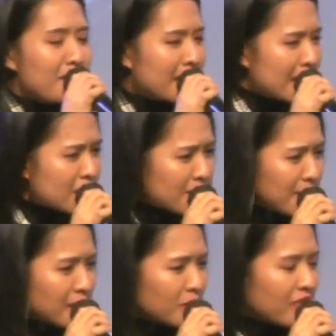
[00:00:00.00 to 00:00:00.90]
Malaysia
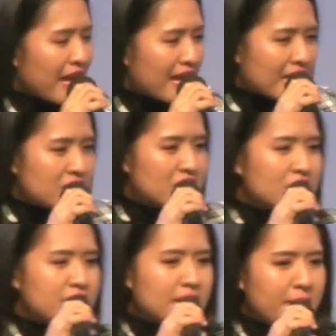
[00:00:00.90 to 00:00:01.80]
ma lu tan ne chi
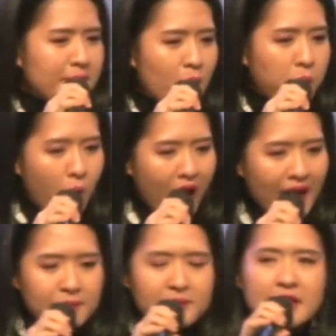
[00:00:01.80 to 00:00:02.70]
shi da me
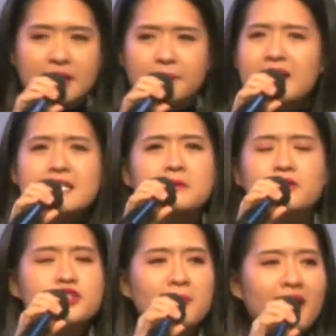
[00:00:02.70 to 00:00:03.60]
why me. Ba cha mo lo
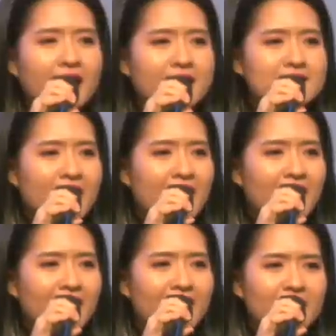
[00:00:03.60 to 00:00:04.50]
chuma khan za ya
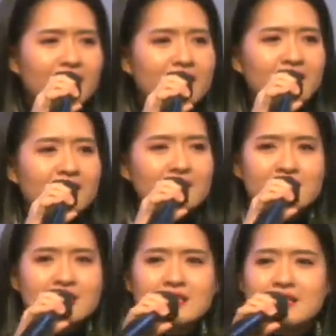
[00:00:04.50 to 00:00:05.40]
la
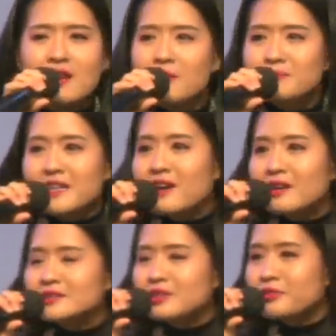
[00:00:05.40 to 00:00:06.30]
le.This is not
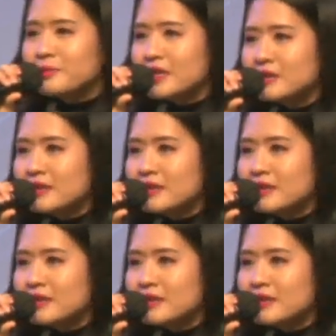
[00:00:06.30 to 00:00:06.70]
because of me.